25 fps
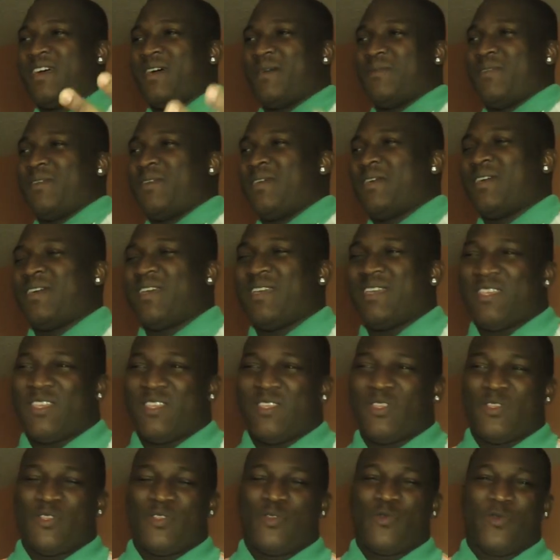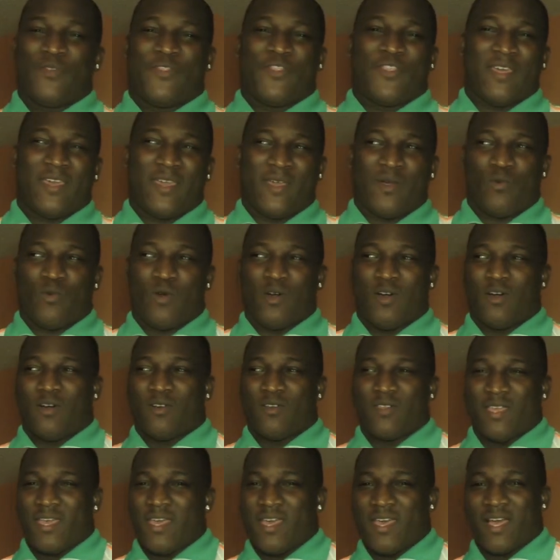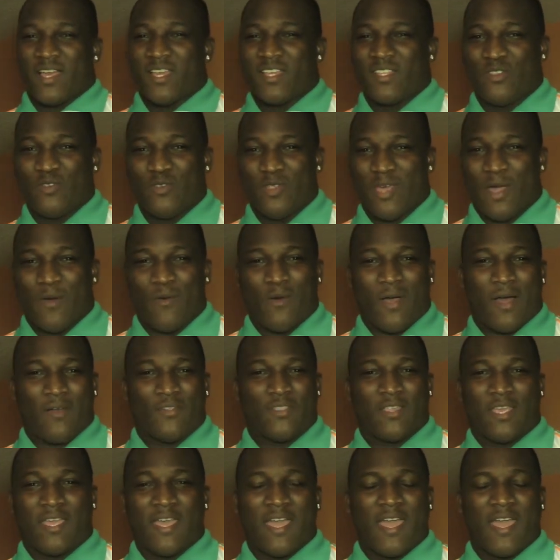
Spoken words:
I mean, you would think, well, yeah, I could do that without the